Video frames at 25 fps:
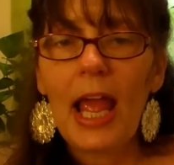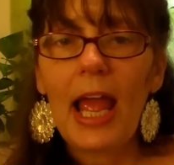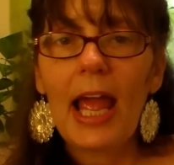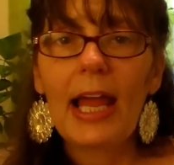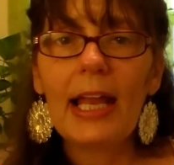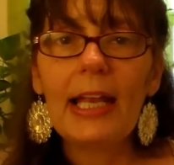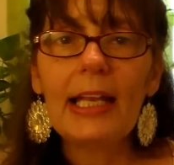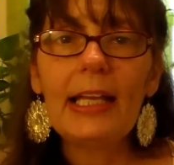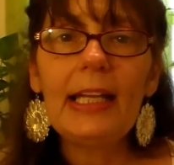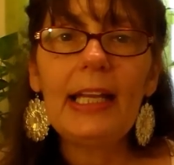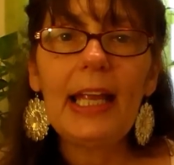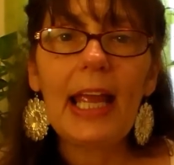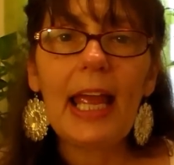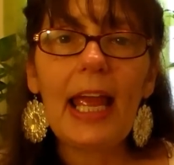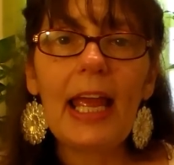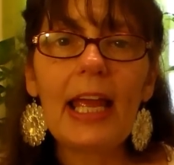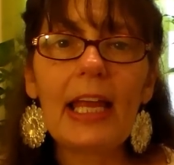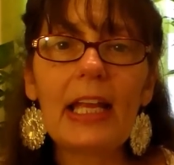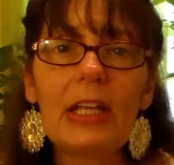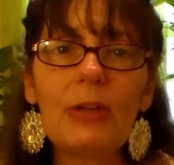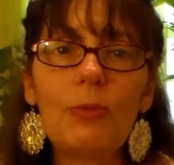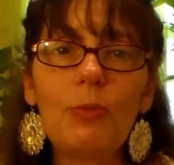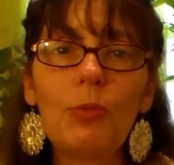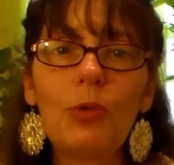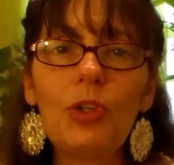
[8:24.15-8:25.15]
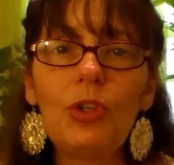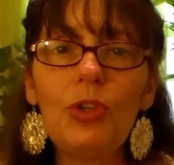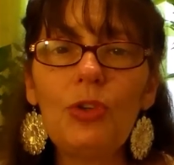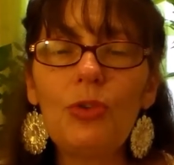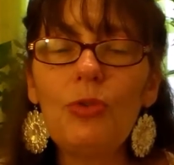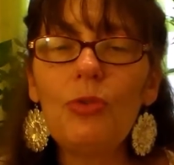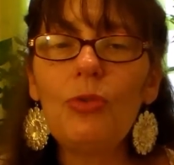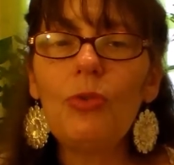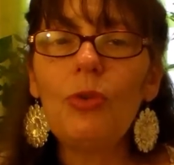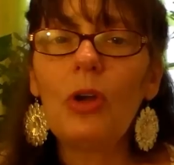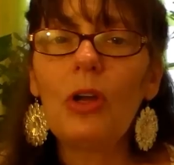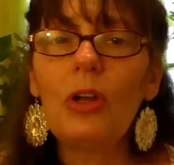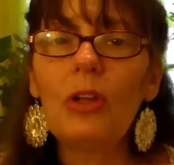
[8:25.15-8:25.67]
And again, when
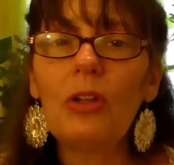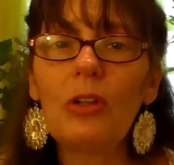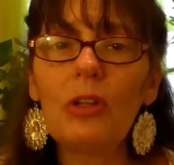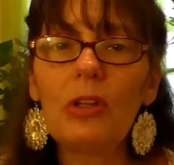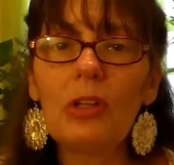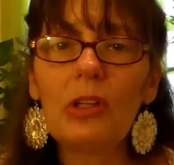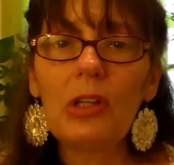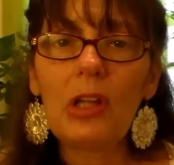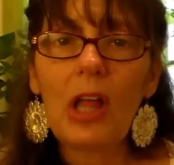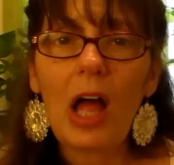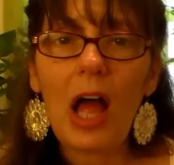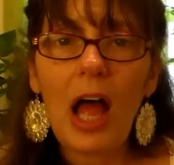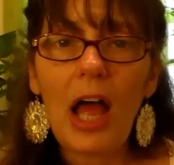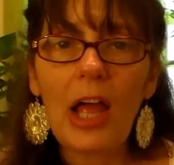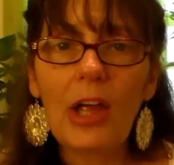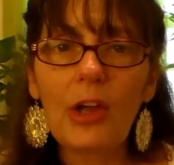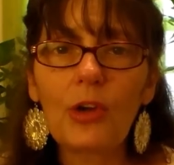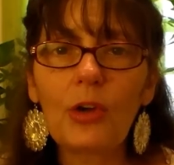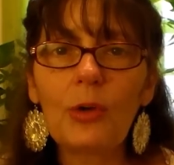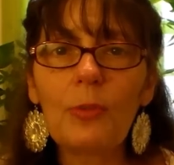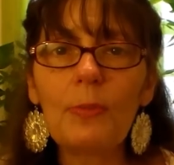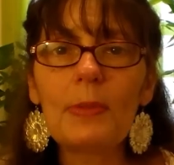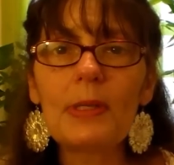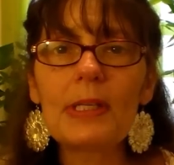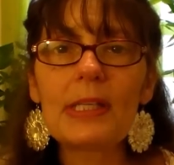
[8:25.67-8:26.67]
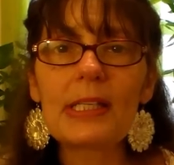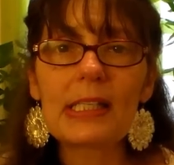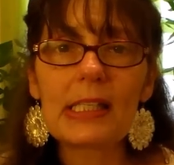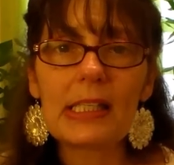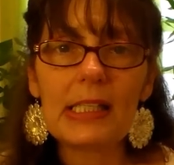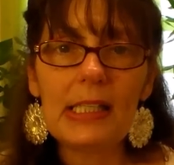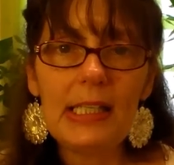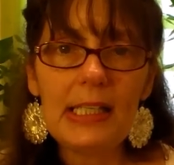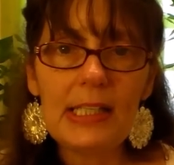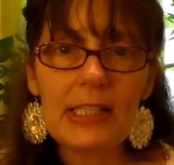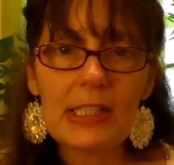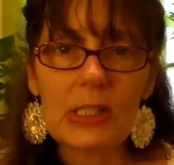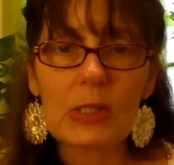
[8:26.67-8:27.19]
you lie or
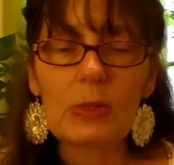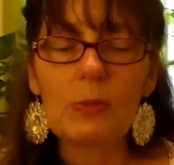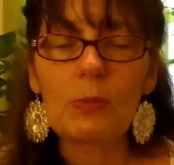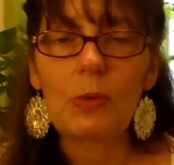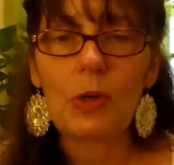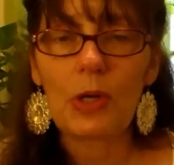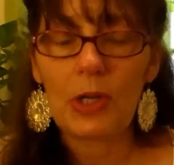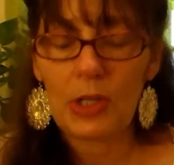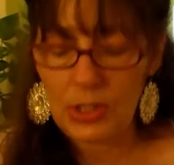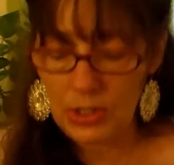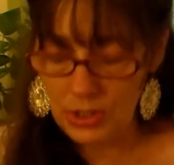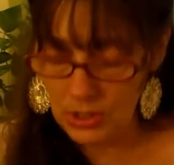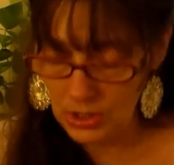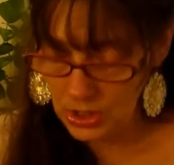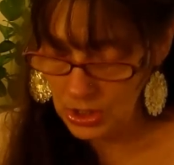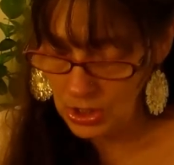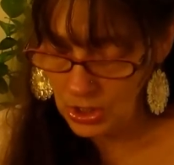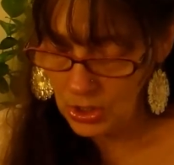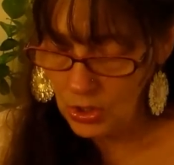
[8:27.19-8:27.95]
mislead someone